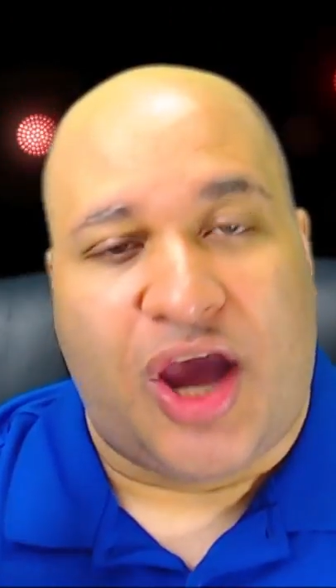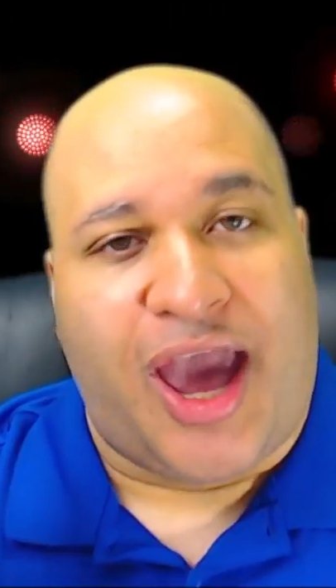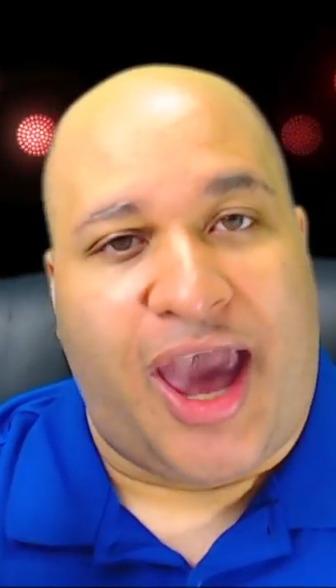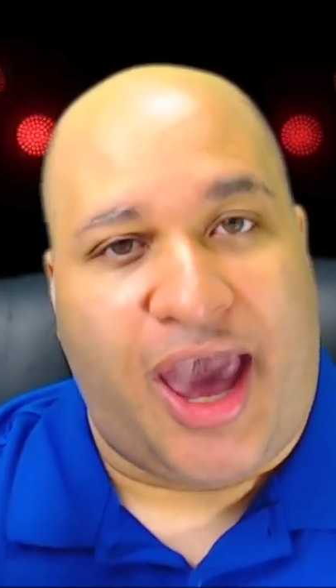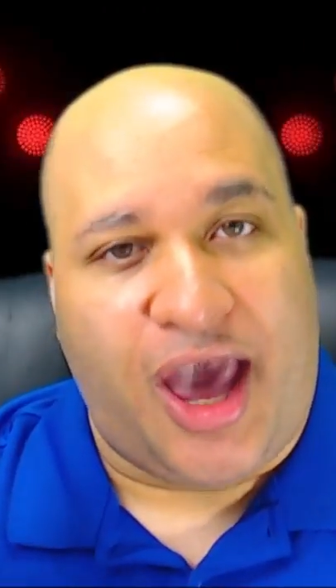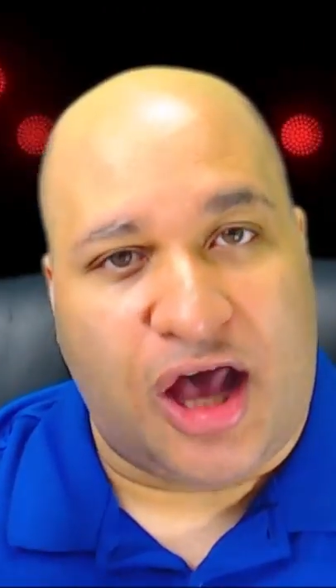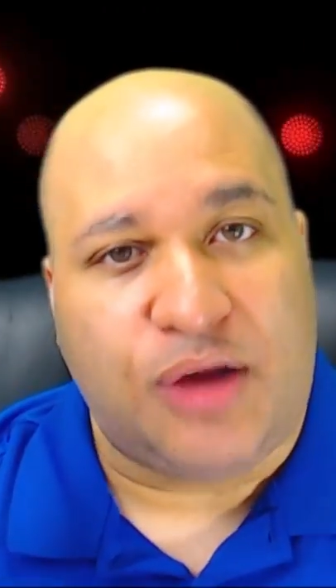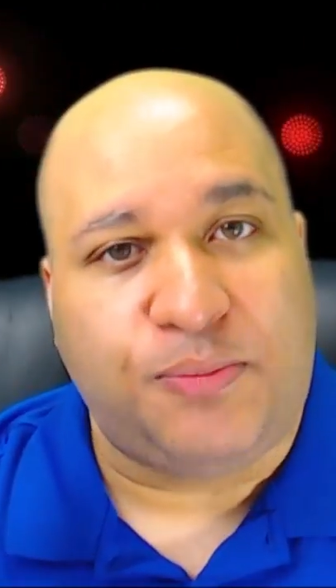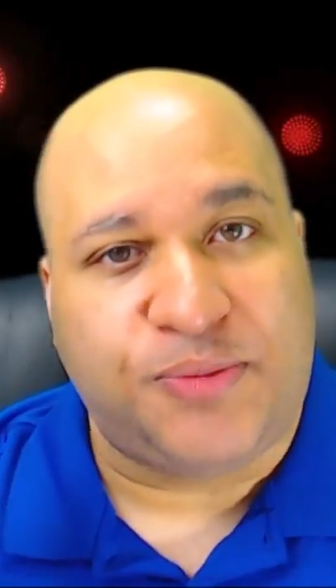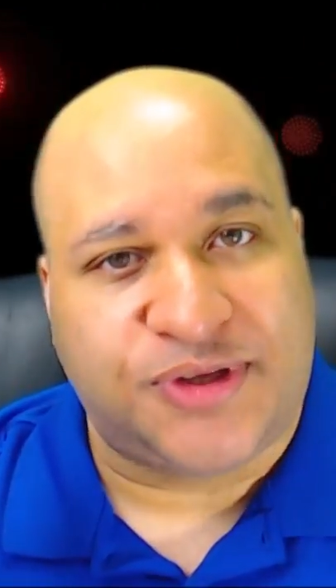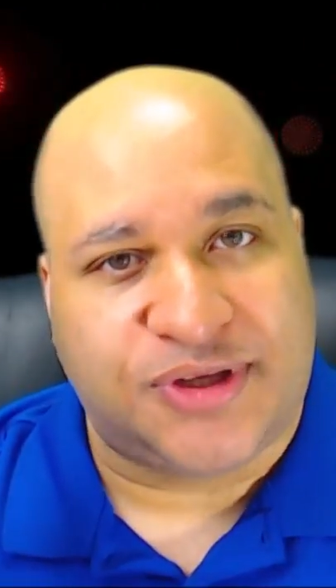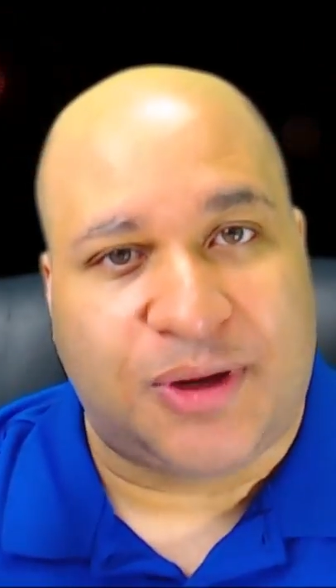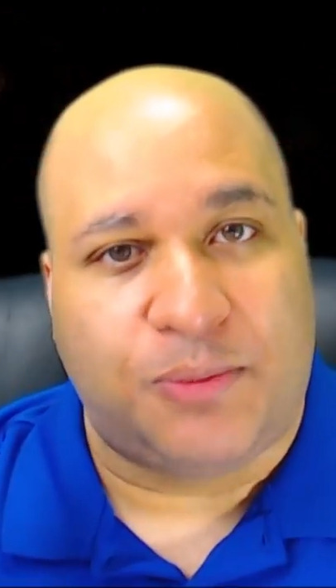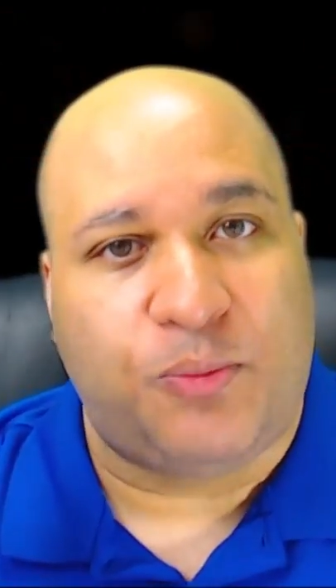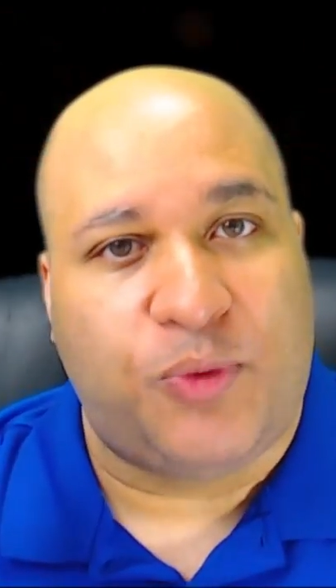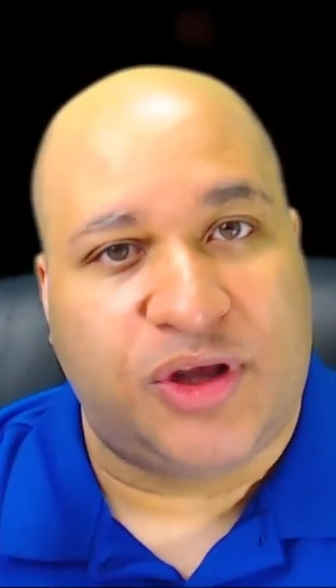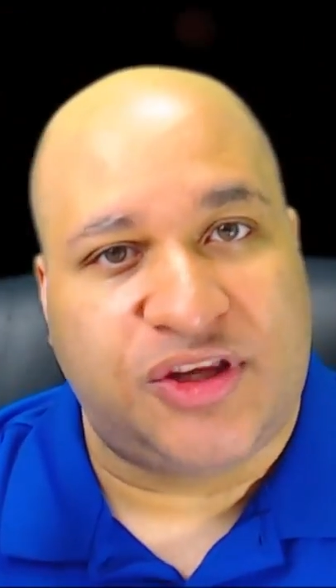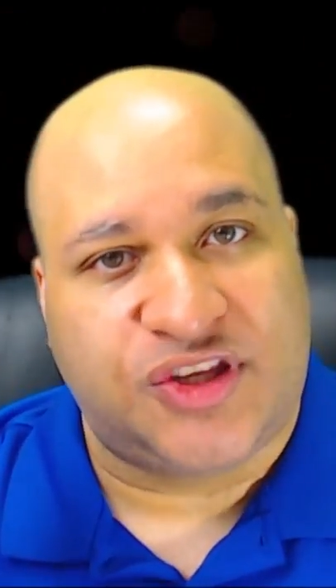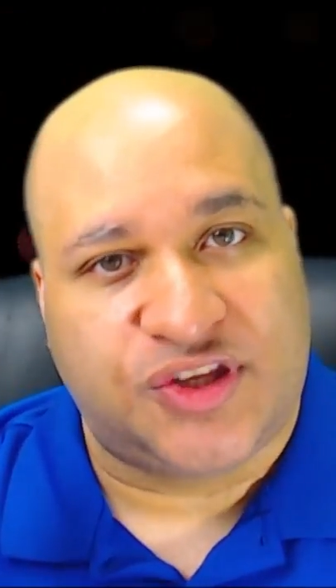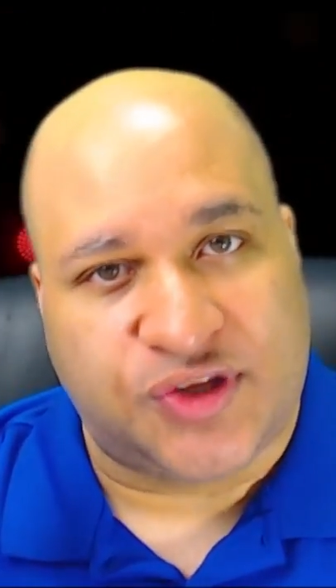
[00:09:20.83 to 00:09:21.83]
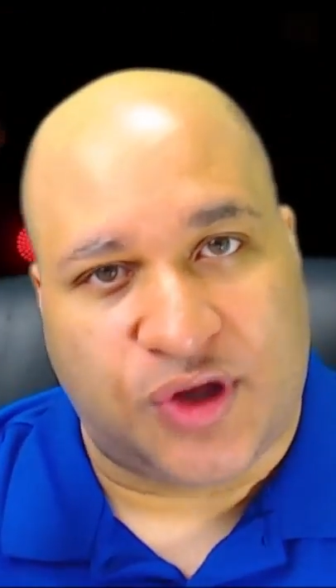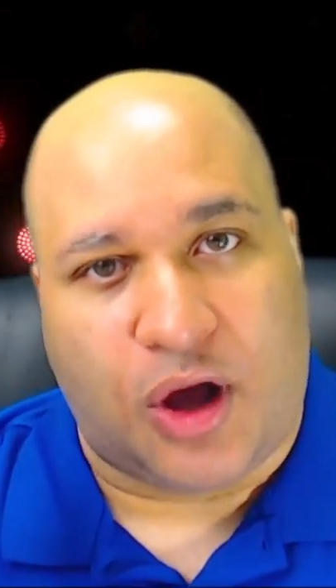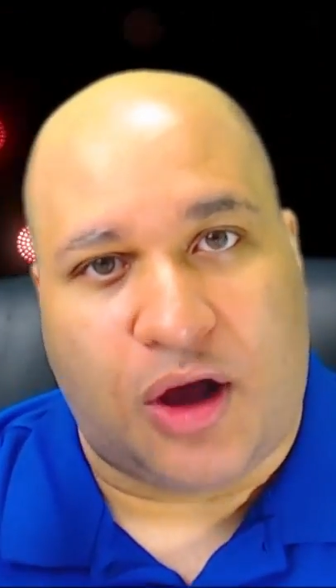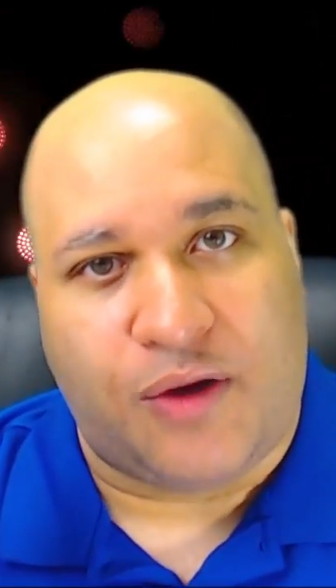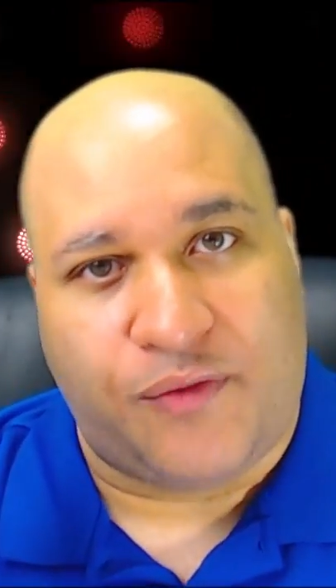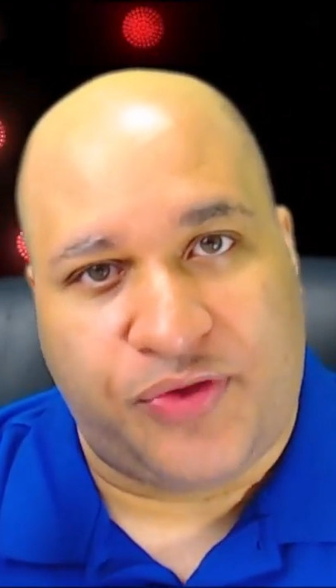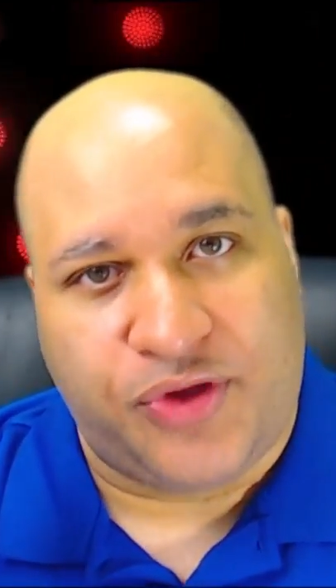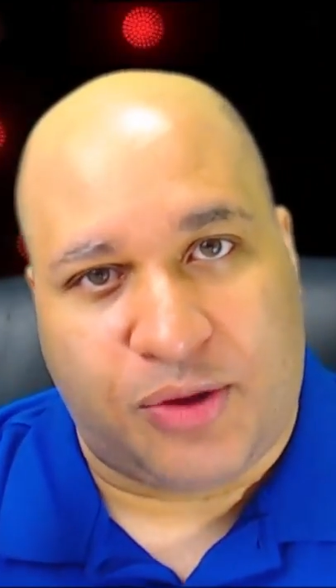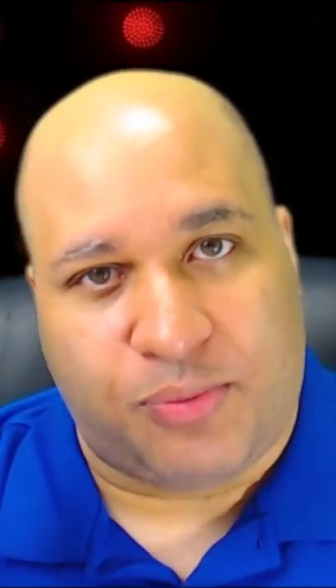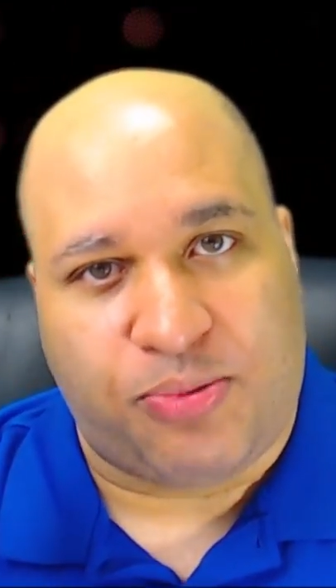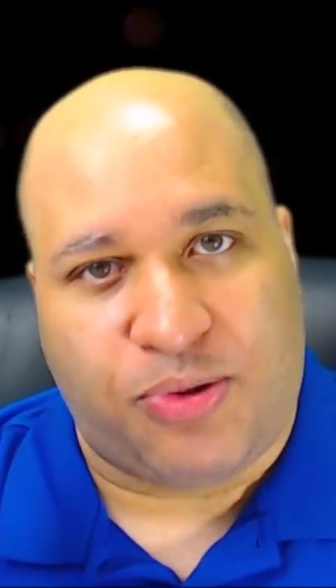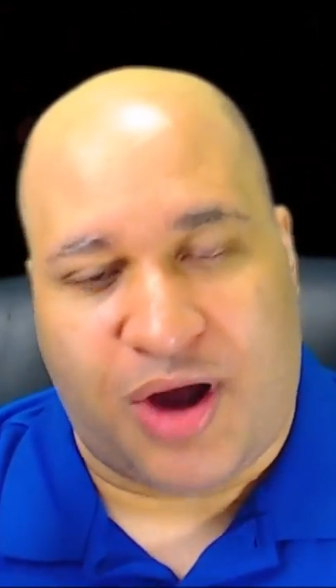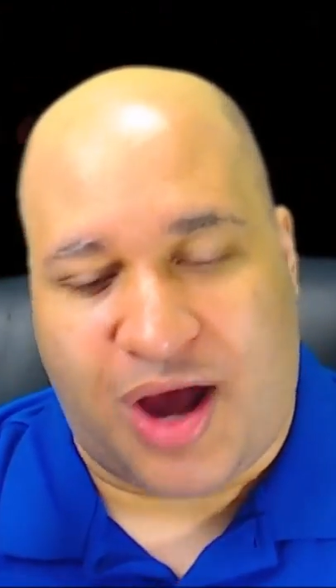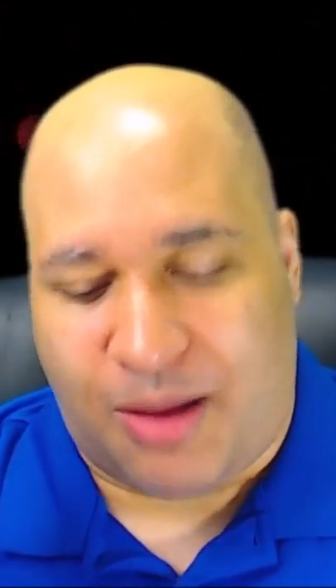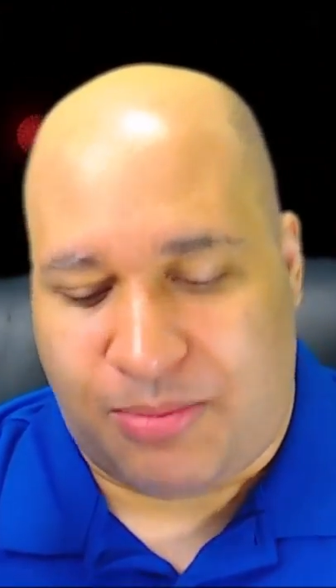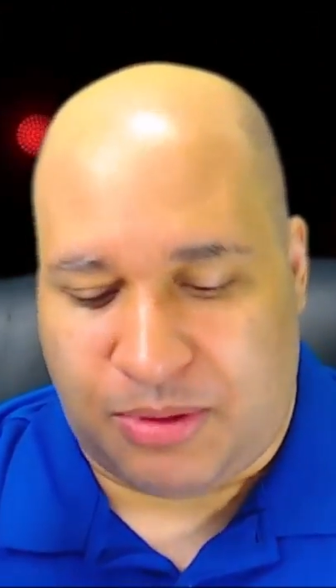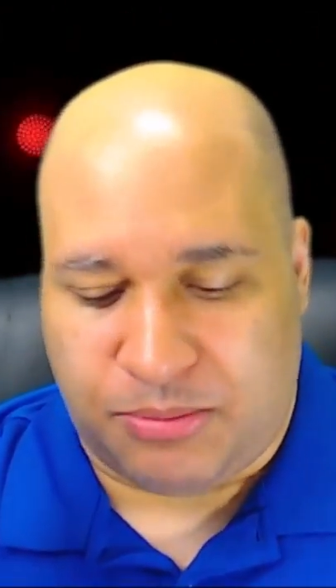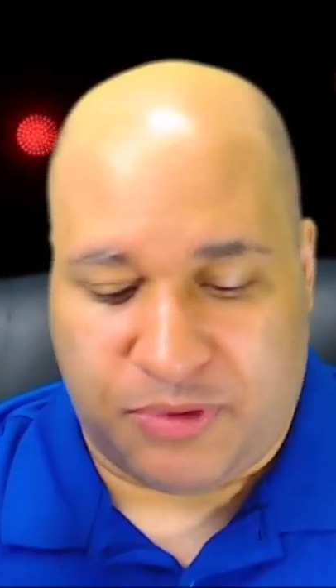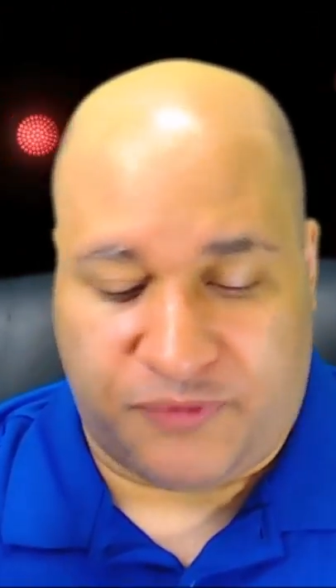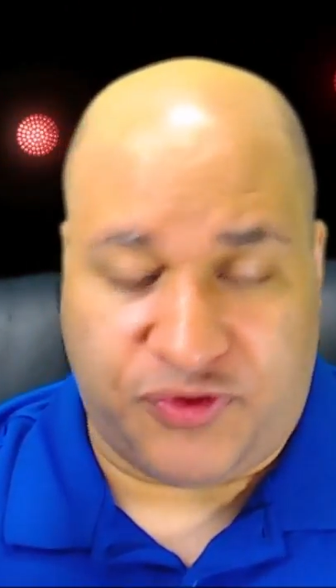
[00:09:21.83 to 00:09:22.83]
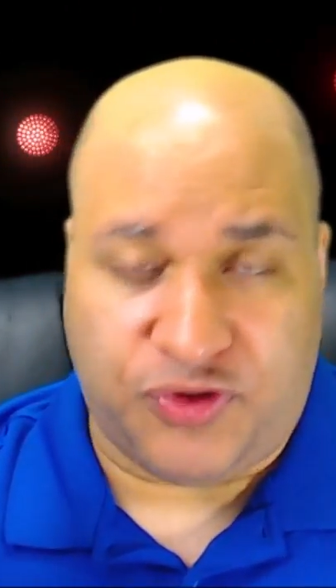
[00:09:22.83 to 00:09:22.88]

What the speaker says: Help someone solve their problem.